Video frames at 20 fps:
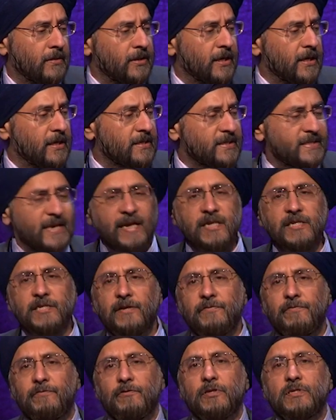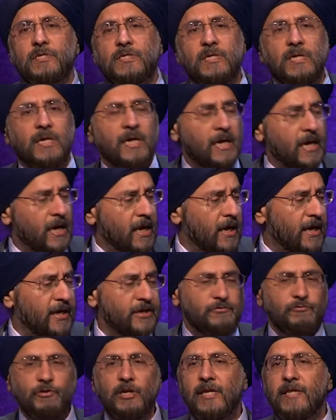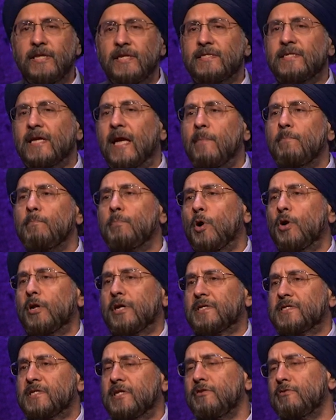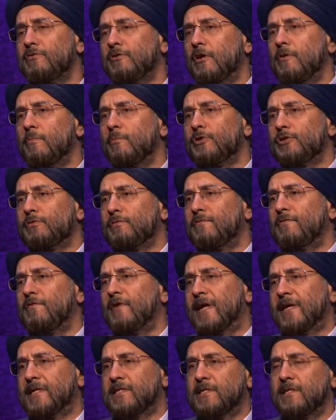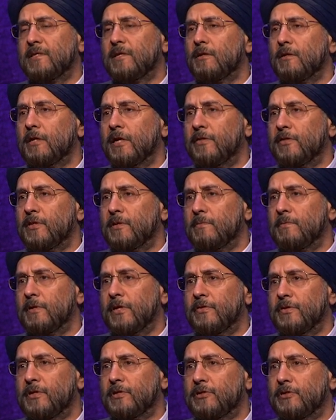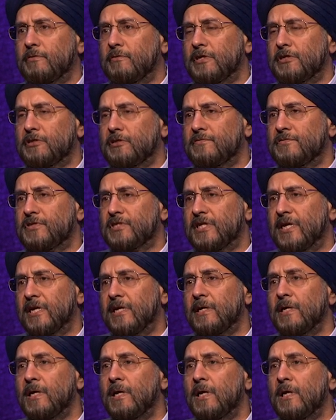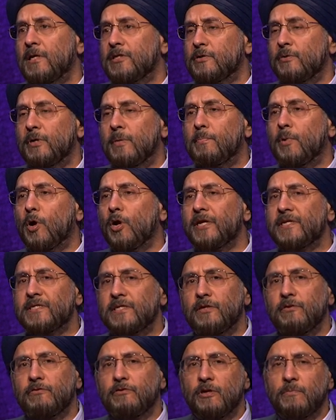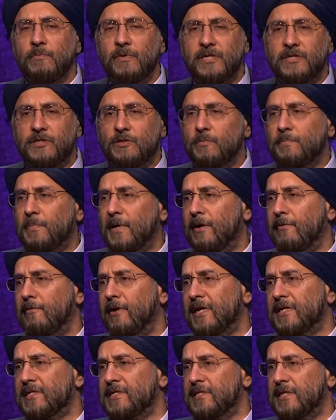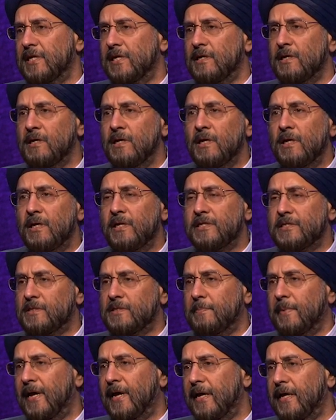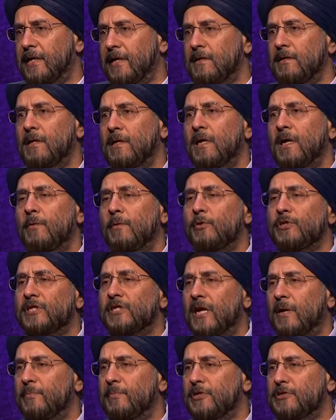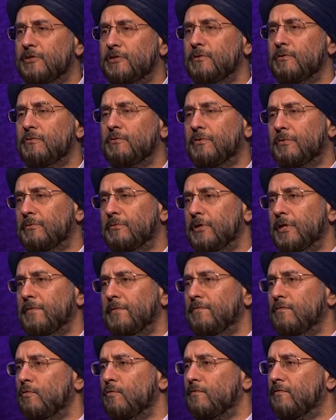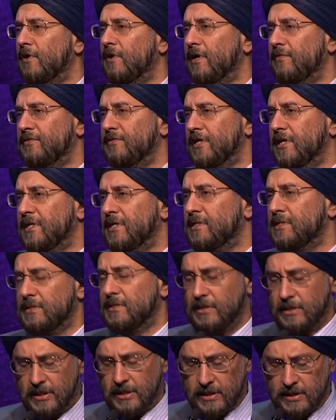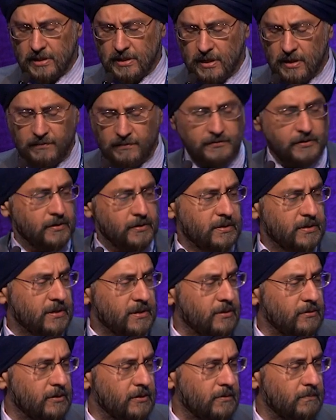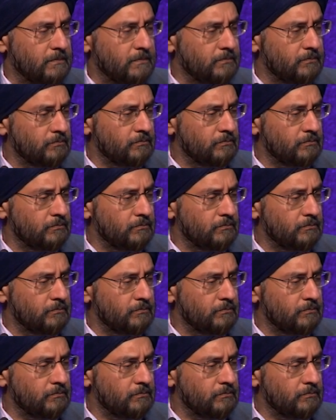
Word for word: The second difference is really this embolic syndrome, which reflects in the duration of stay. So an embolic syndrome leads to pyrexia, leads to pain, which can be 2, 3, 4, 5 days after the syndrome.